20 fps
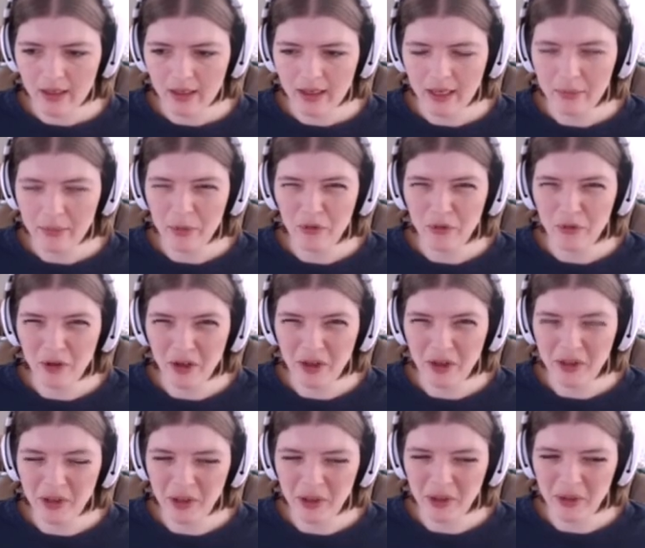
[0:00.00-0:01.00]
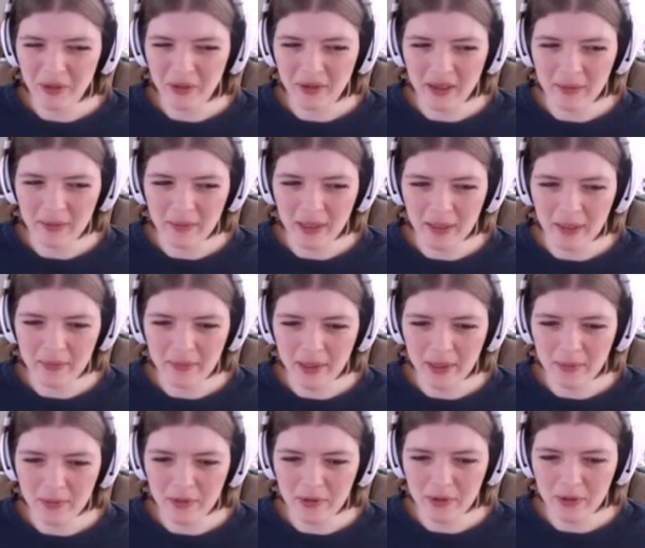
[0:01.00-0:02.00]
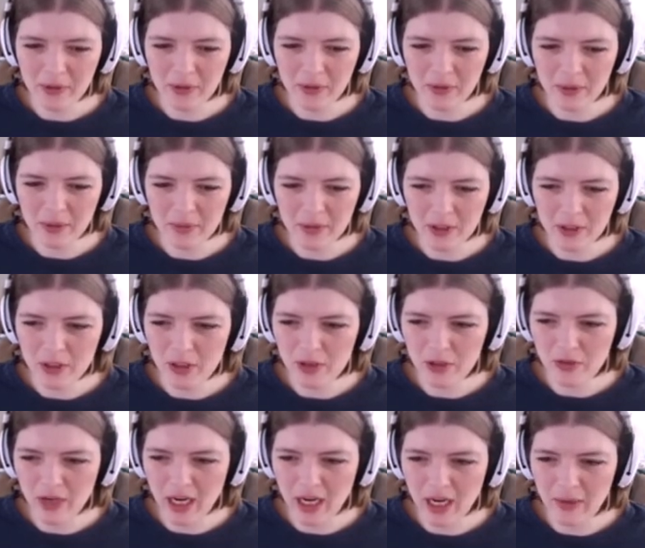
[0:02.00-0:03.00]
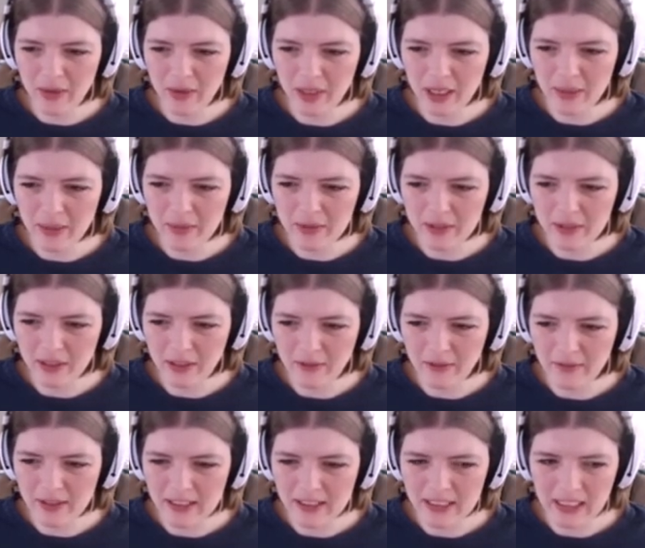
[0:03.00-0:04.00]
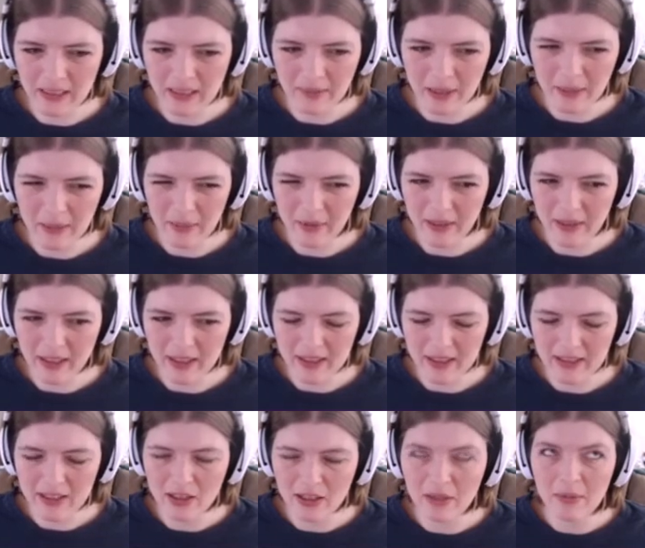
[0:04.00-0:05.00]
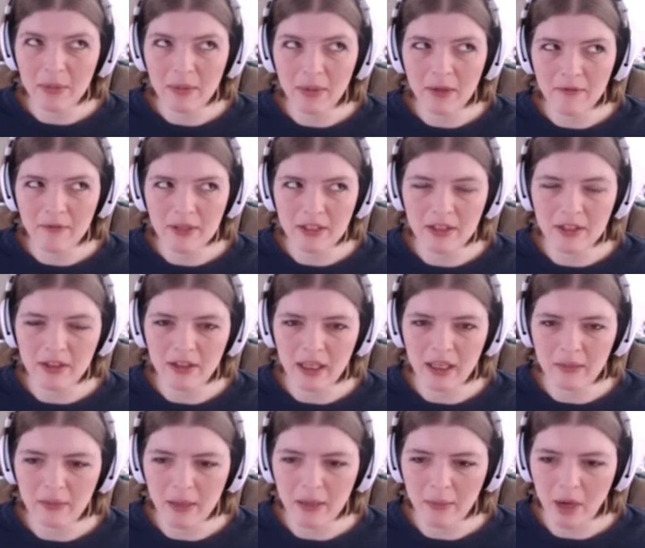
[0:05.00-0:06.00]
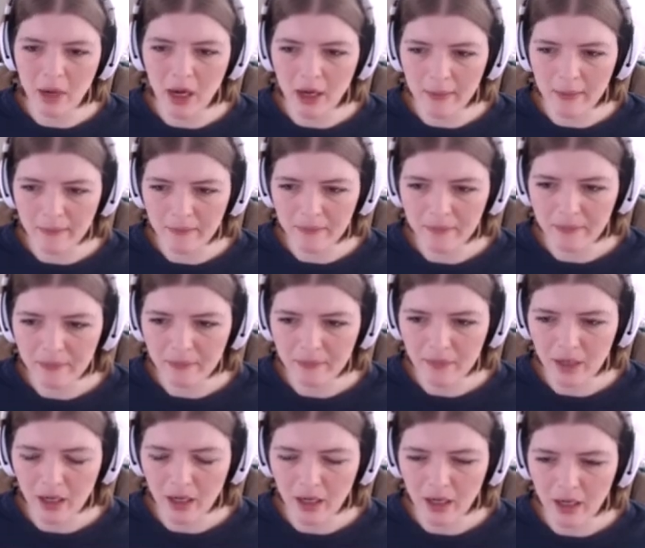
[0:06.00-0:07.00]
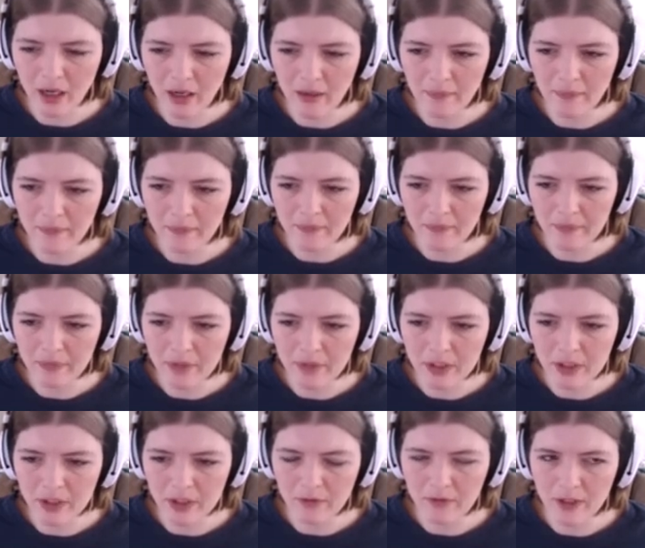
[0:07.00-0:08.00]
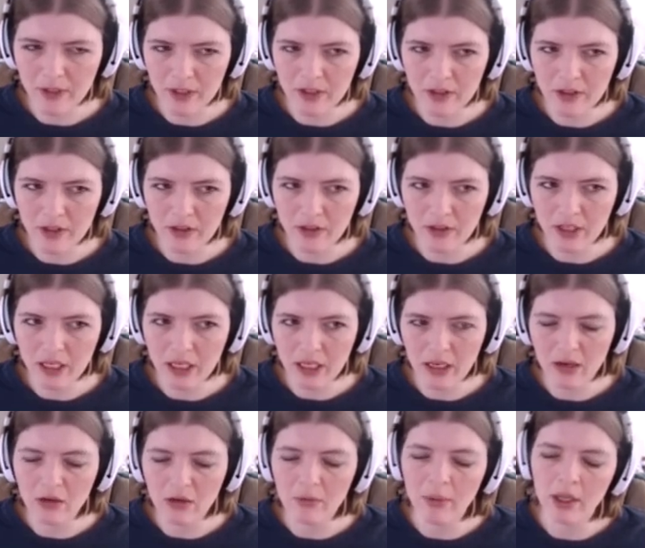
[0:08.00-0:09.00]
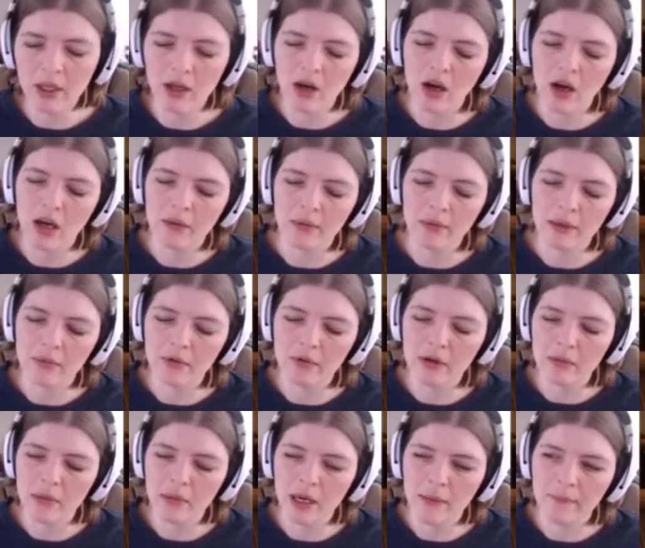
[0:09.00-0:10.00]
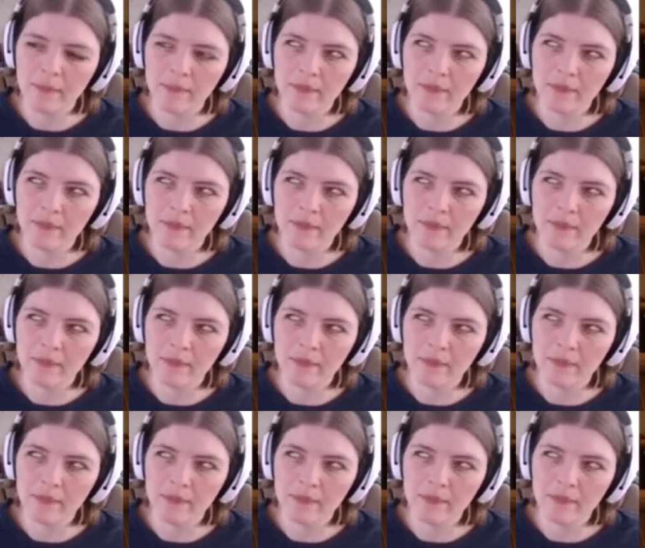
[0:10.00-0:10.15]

I prefer it though. I'm such a drag when it comes to like visiting people. The only people I visit are like my mom. She finished her oh my God, my poor mom.